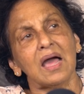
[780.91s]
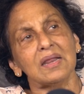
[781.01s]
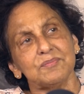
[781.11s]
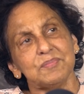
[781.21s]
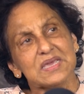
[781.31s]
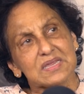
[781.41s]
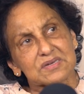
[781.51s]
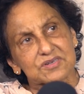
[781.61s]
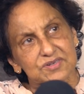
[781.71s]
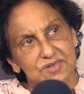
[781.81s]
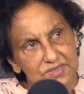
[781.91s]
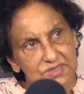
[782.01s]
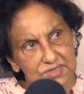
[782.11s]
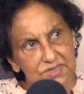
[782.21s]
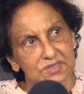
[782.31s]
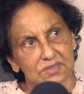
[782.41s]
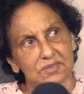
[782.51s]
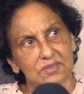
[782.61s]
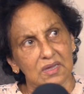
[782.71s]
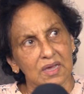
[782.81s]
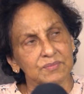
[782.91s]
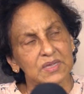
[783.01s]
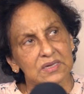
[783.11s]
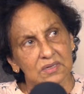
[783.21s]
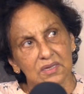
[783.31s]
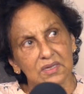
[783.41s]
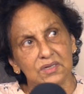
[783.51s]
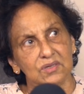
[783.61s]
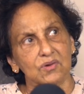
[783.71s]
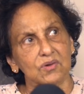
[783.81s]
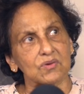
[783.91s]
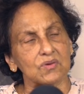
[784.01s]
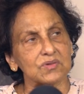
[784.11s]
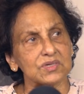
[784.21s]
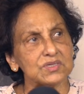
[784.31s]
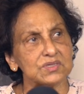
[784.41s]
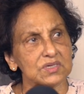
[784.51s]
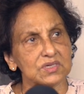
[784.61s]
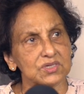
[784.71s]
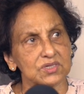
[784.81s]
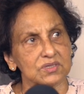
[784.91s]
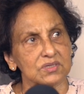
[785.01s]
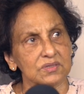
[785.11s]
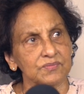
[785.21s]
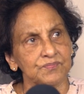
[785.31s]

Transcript: I'd be interested, I mean, in your organization,